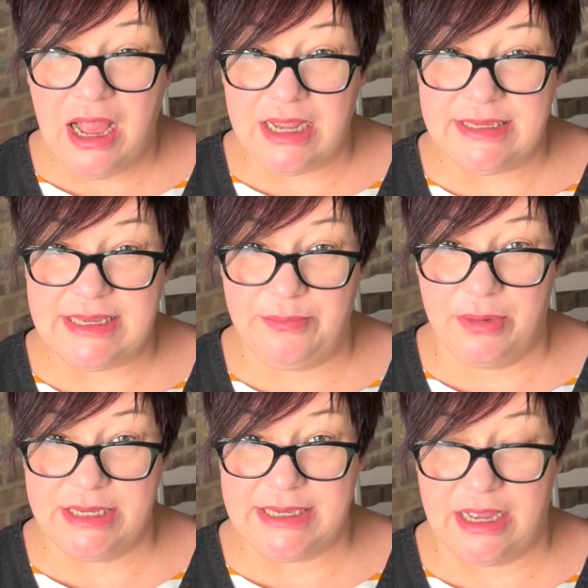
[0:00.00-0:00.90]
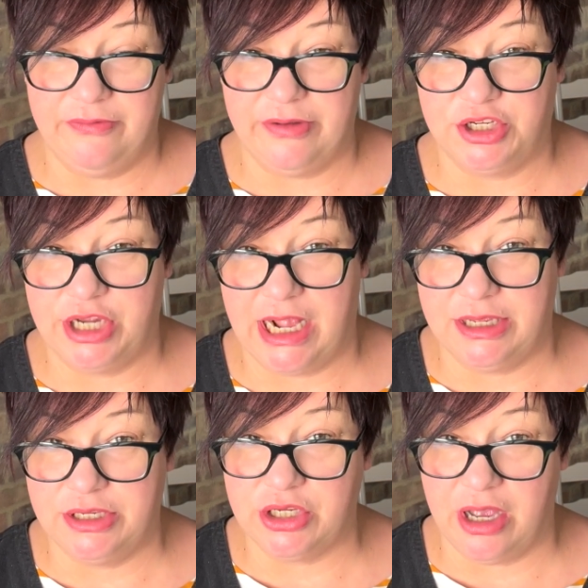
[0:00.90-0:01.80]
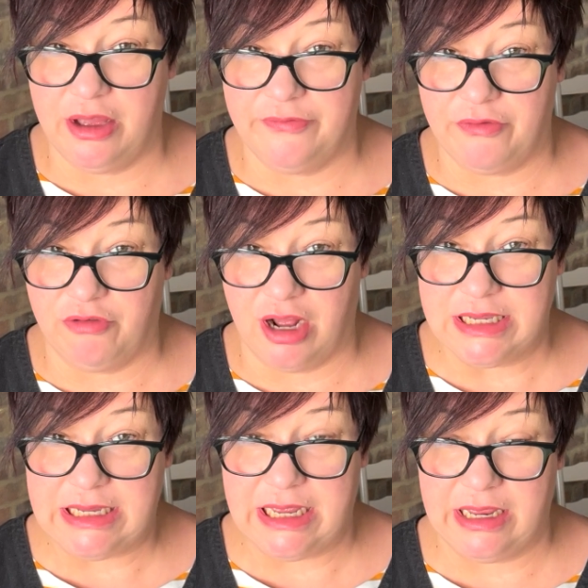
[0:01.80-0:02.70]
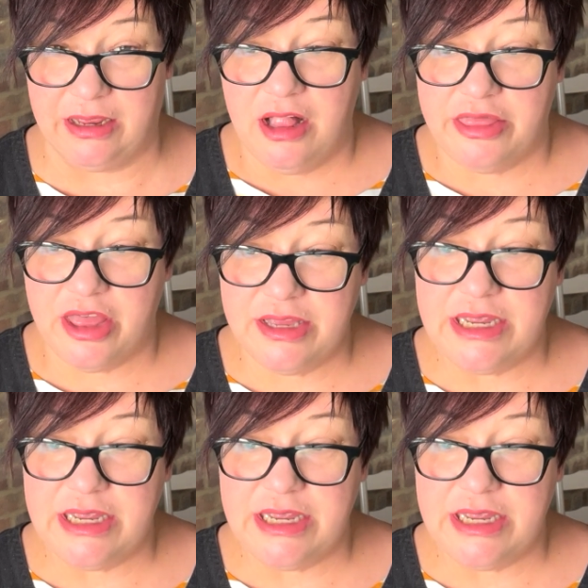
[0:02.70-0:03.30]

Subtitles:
I set myself a challenge of writing 30